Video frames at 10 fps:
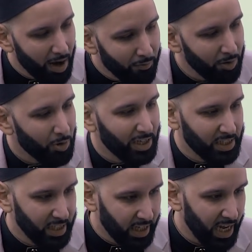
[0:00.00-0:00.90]
Everyone is
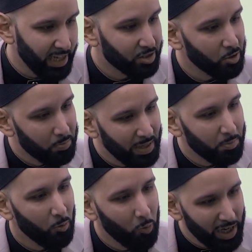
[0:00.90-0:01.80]
engaged, so
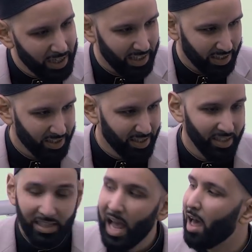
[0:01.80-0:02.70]
people witnessed
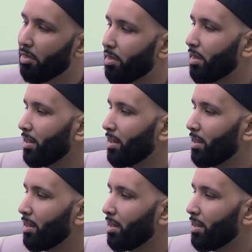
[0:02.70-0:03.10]
death.